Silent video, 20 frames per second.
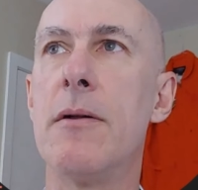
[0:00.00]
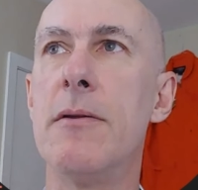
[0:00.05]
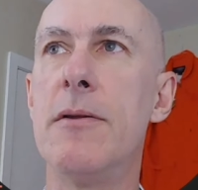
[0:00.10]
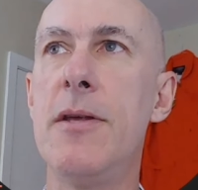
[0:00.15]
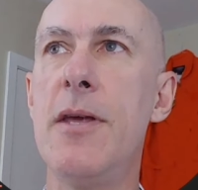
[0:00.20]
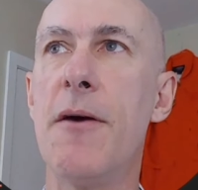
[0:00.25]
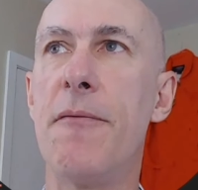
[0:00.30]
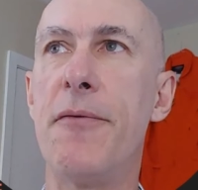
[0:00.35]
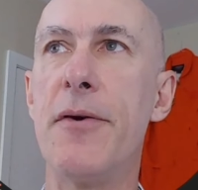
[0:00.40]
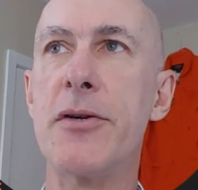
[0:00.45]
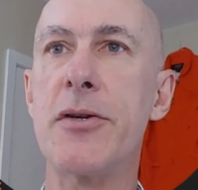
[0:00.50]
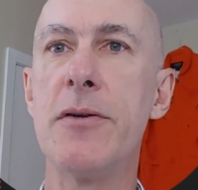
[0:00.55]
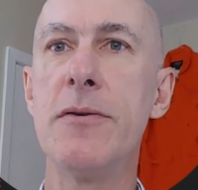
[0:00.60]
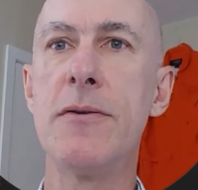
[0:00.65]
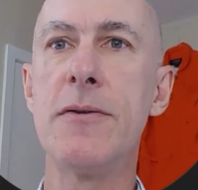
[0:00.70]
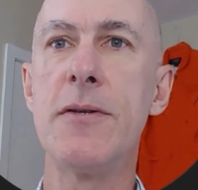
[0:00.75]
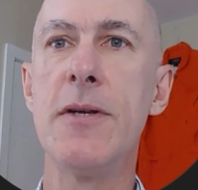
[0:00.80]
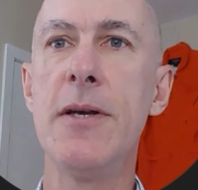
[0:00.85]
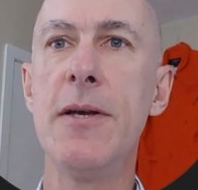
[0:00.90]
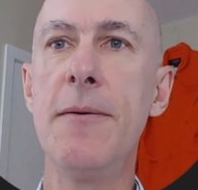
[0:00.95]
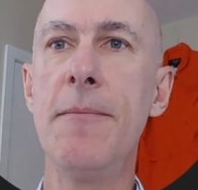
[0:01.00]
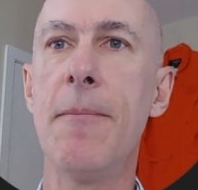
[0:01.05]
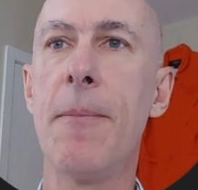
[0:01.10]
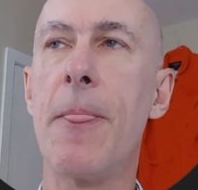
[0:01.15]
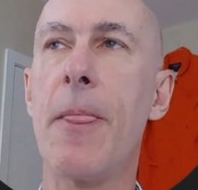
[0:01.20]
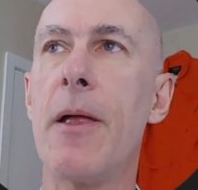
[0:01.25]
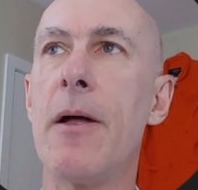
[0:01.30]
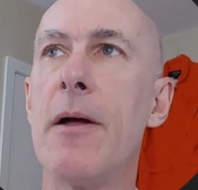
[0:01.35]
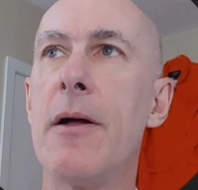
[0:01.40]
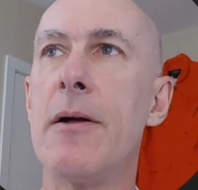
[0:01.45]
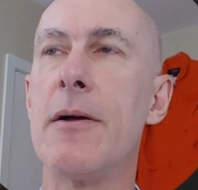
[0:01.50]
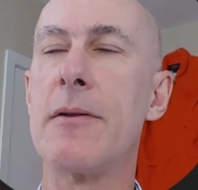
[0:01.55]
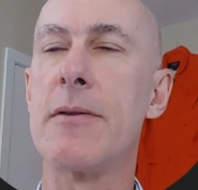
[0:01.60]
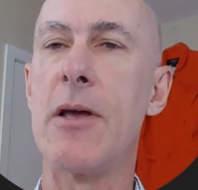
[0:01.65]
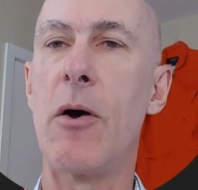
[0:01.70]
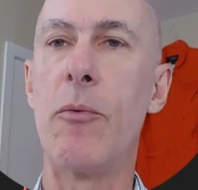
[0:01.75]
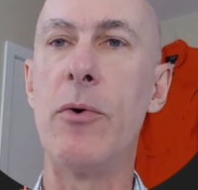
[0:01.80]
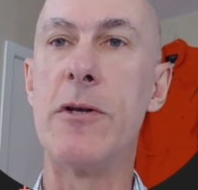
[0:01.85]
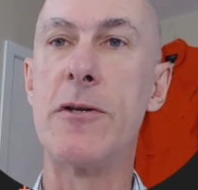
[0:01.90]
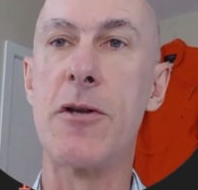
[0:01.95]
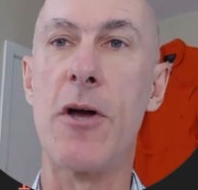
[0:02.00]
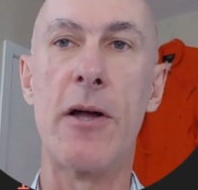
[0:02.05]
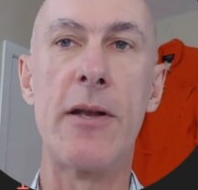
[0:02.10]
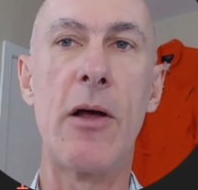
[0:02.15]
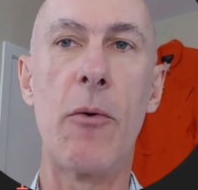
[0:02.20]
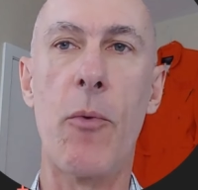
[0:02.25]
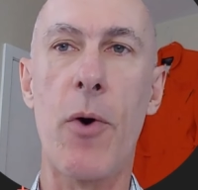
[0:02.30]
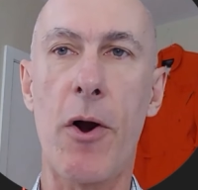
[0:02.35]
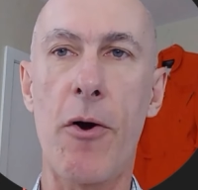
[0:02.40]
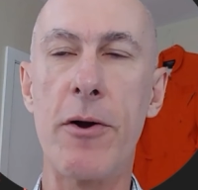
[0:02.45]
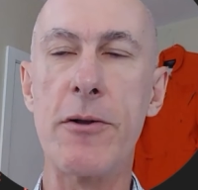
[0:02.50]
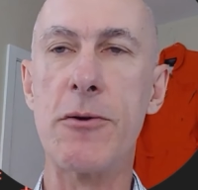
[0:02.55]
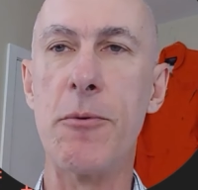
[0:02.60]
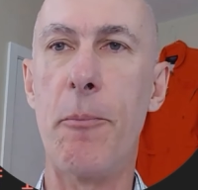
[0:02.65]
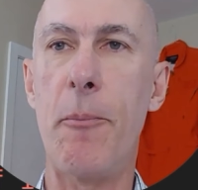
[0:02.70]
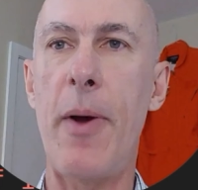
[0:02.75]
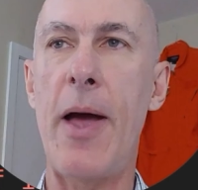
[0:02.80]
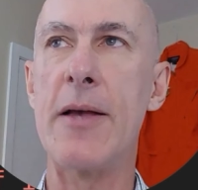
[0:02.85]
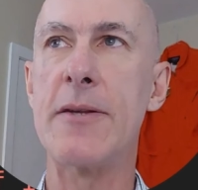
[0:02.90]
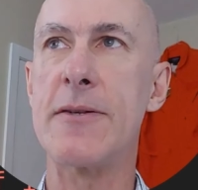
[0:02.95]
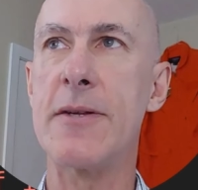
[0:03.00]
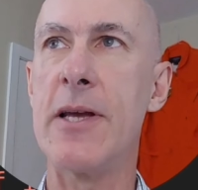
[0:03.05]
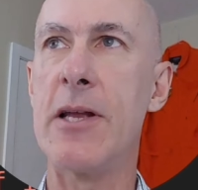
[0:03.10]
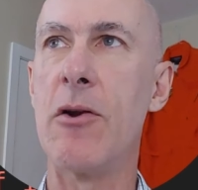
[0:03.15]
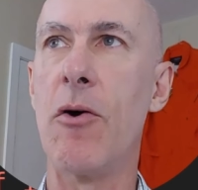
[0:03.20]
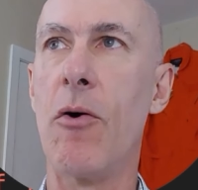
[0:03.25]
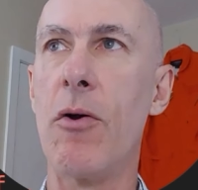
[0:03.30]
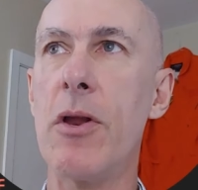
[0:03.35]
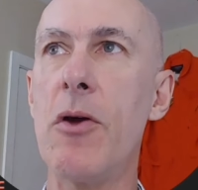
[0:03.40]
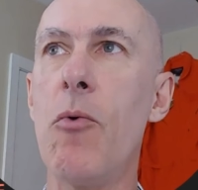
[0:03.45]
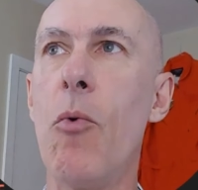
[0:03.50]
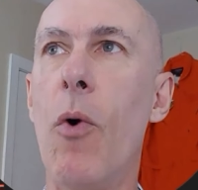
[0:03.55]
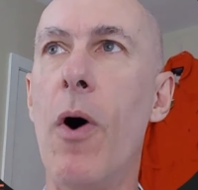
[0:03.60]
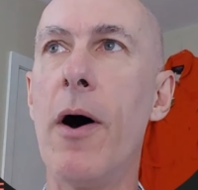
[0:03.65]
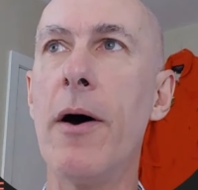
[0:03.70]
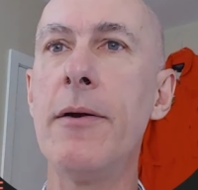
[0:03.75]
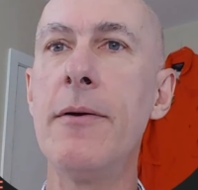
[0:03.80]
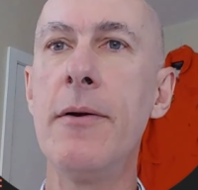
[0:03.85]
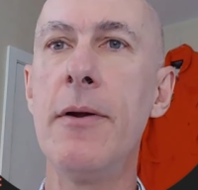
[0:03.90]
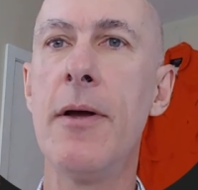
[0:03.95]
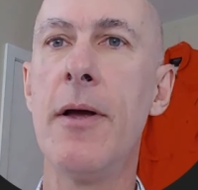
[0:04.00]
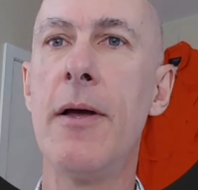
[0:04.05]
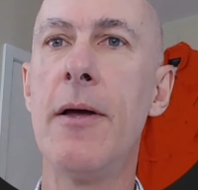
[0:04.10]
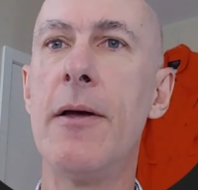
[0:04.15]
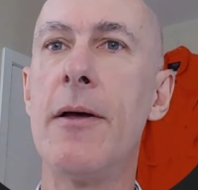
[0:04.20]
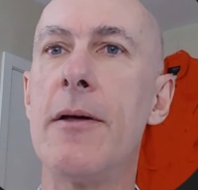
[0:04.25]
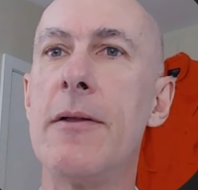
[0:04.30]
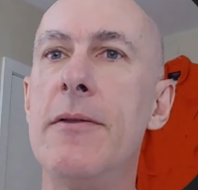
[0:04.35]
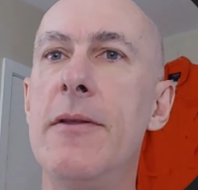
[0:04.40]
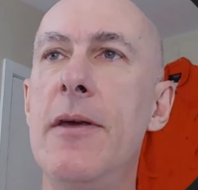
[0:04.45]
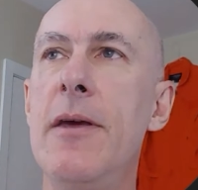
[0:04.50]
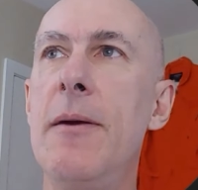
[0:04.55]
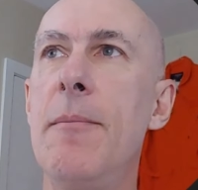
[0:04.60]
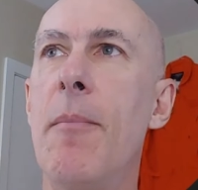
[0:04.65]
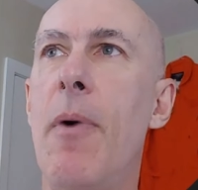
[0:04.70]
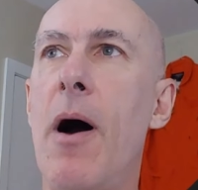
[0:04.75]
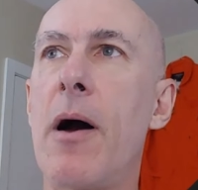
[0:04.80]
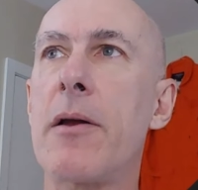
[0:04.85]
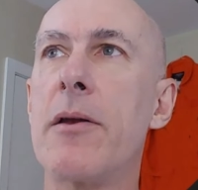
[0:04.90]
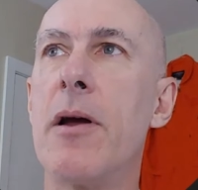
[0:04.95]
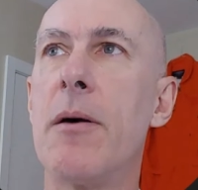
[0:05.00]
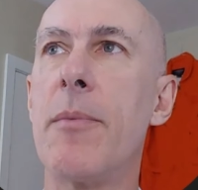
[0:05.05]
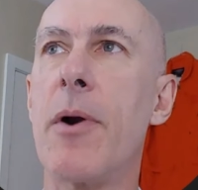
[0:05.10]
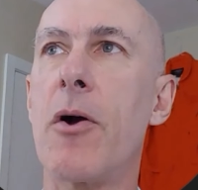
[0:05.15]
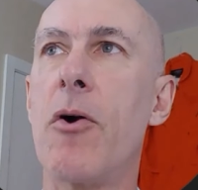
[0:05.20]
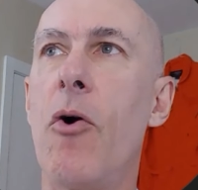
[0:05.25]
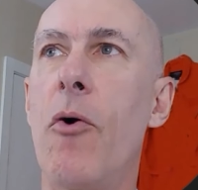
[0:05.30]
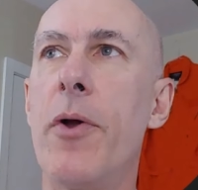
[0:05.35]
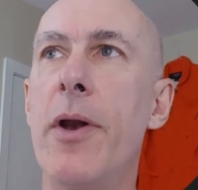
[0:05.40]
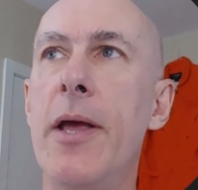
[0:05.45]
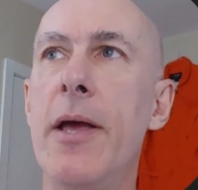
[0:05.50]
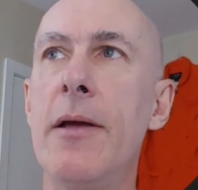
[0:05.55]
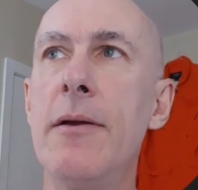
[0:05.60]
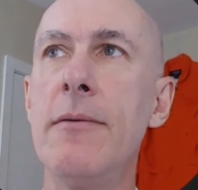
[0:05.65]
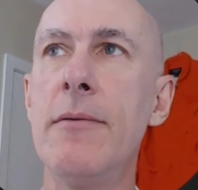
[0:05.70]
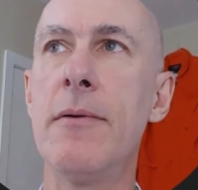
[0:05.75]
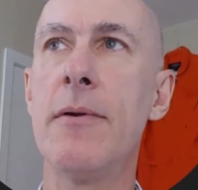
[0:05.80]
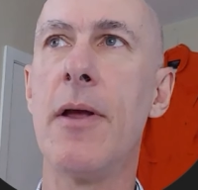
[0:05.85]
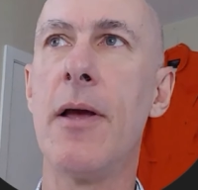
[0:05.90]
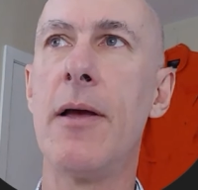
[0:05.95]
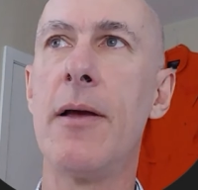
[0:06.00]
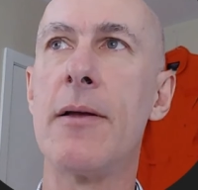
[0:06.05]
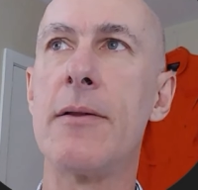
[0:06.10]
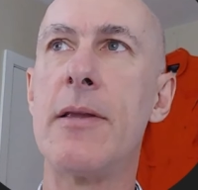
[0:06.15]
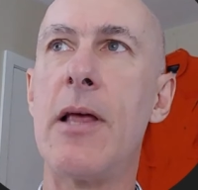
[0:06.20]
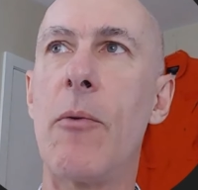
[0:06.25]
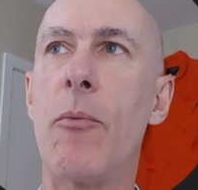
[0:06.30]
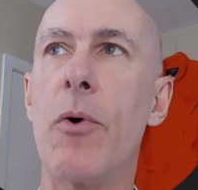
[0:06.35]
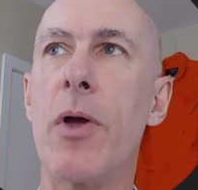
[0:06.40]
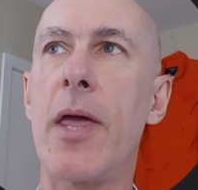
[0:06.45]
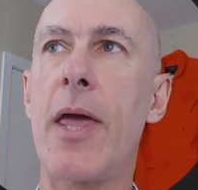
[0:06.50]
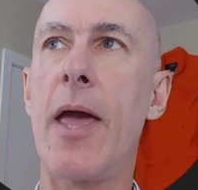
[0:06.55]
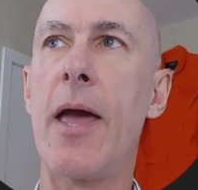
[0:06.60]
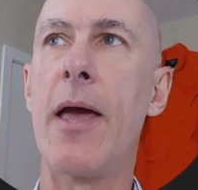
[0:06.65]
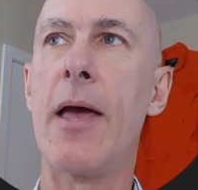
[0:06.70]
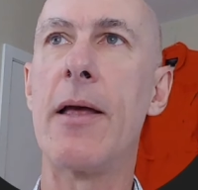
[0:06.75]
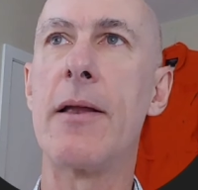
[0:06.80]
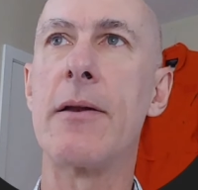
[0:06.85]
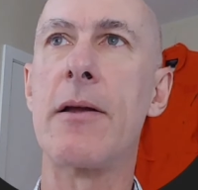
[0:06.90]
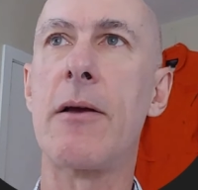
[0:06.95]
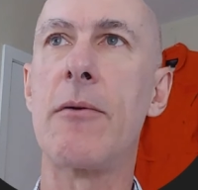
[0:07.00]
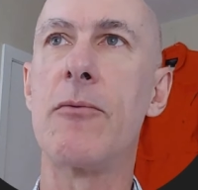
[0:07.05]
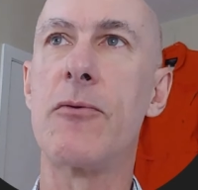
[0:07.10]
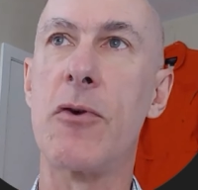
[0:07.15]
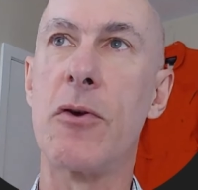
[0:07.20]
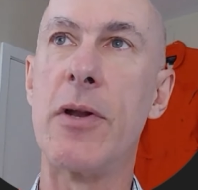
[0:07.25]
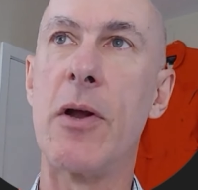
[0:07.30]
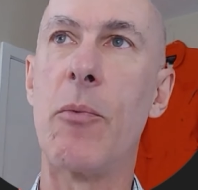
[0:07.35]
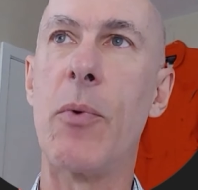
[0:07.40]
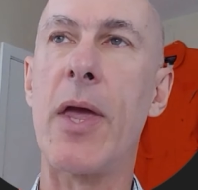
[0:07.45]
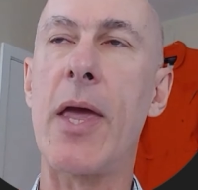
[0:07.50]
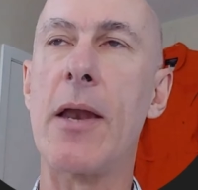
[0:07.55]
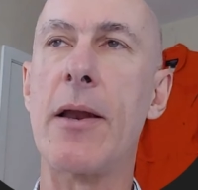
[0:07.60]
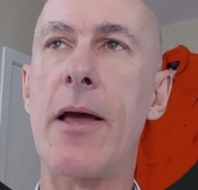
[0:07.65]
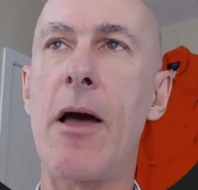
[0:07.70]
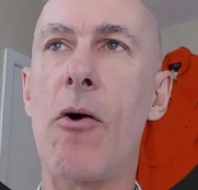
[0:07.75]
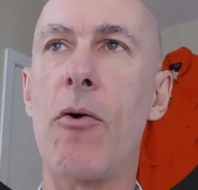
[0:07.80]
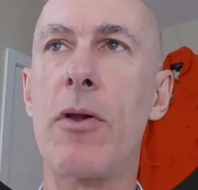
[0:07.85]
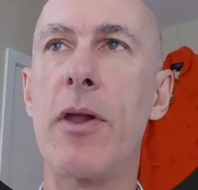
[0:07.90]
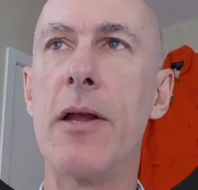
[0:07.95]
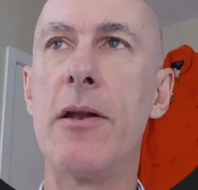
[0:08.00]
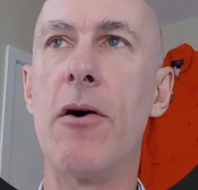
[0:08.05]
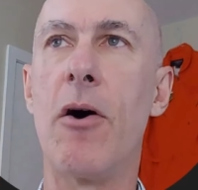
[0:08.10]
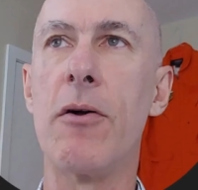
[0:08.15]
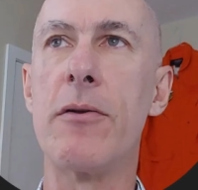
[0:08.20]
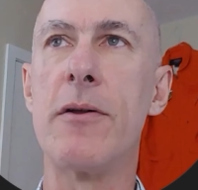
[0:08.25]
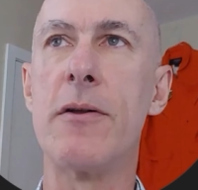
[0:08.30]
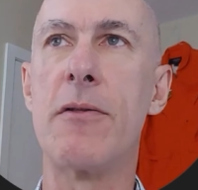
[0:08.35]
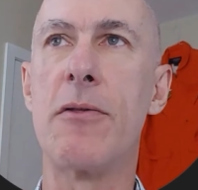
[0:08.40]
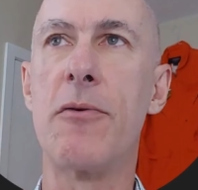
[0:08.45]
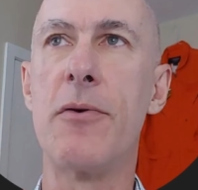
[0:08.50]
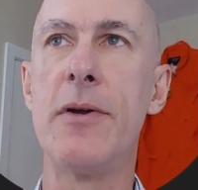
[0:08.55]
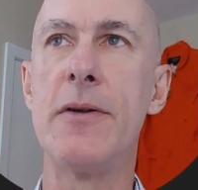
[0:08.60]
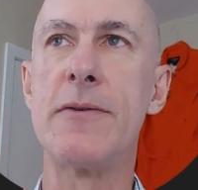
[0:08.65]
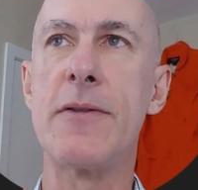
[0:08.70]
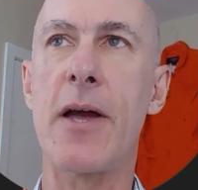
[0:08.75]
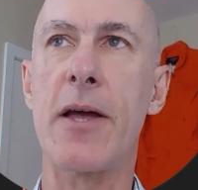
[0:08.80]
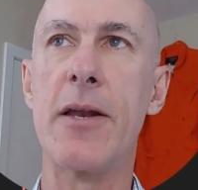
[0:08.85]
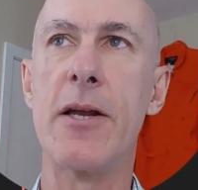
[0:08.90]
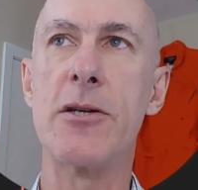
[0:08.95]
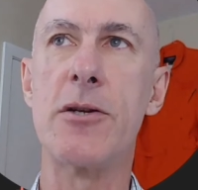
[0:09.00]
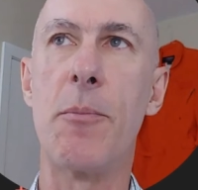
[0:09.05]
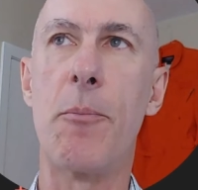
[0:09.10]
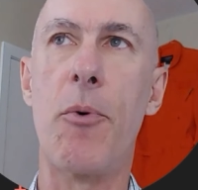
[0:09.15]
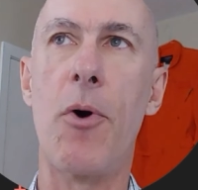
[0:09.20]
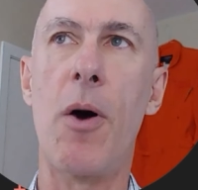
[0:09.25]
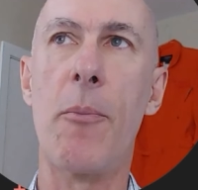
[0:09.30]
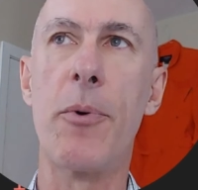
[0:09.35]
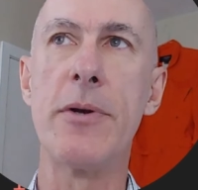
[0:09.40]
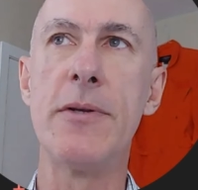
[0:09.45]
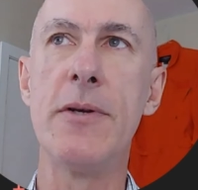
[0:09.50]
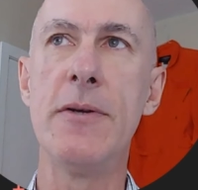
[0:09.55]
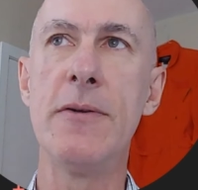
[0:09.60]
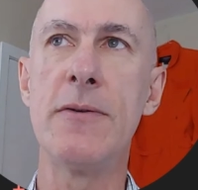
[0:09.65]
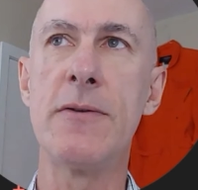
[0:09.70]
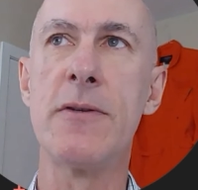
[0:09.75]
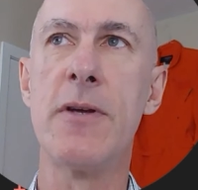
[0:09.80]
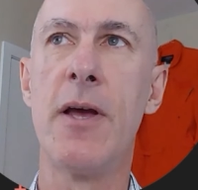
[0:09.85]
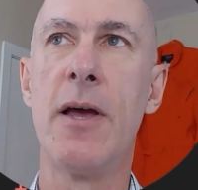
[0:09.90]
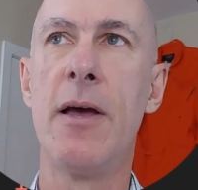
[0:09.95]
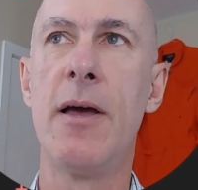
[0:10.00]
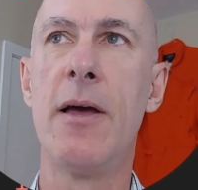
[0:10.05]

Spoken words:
the efficiency that we saw that we're going to pass in only 1, the Mach number going in so that we can calculate all the 3 stagnation properties.